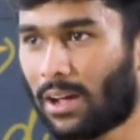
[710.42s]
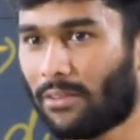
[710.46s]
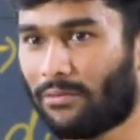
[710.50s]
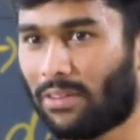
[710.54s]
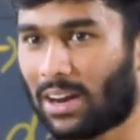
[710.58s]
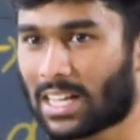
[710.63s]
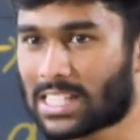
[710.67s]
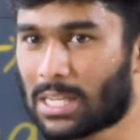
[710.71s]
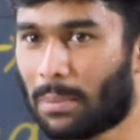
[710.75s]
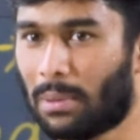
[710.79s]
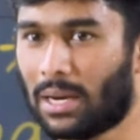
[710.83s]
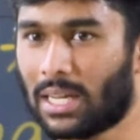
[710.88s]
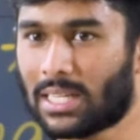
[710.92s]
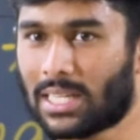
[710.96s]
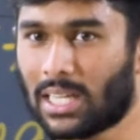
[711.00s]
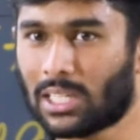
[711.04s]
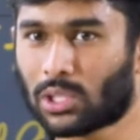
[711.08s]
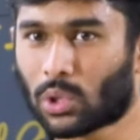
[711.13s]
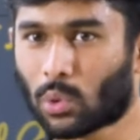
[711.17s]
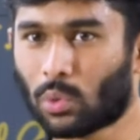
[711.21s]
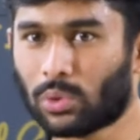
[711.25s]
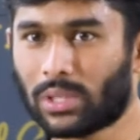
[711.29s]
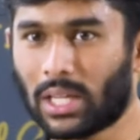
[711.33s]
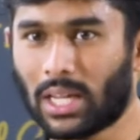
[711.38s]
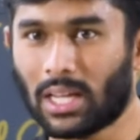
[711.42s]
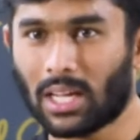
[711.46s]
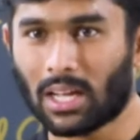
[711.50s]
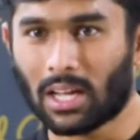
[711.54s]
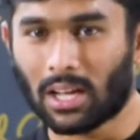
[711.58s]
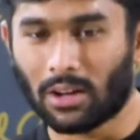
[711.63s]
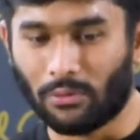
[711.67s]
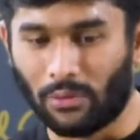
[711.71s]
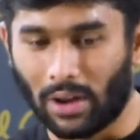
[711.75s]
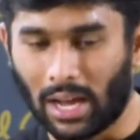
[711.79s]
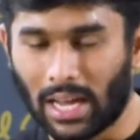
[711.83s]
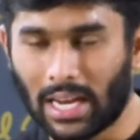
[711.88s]
through the
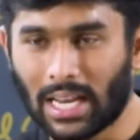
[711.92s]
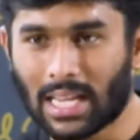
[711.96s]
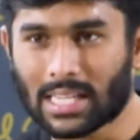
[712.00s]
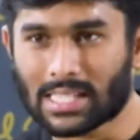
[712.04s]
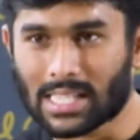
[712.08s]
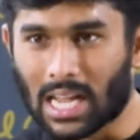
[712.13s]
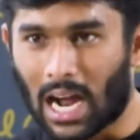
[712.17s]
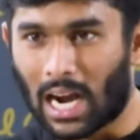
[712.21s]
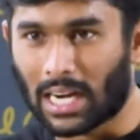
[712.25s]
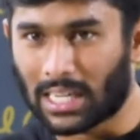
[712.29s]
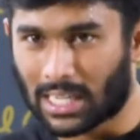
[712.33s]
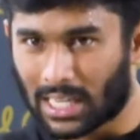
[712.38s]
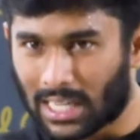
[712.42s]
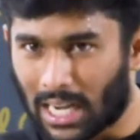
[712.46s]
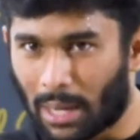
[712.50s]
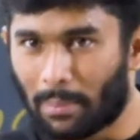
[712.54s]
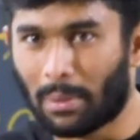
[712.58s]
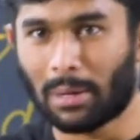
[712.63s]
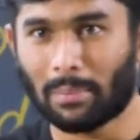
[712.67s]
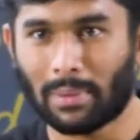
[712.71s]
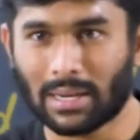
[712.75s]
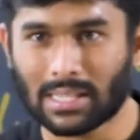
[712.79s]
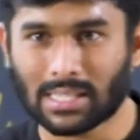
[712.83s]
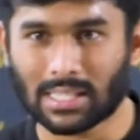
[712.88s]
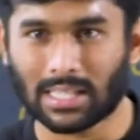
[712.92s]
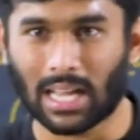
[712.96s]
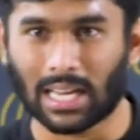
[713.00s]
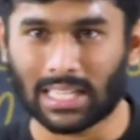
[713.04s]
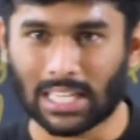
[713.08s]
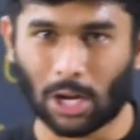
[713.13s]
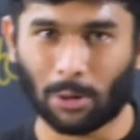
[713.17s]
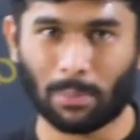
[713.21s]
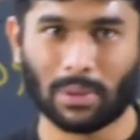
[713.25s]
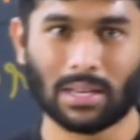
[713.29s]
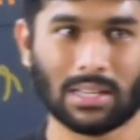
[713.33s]
various 100 amendments that have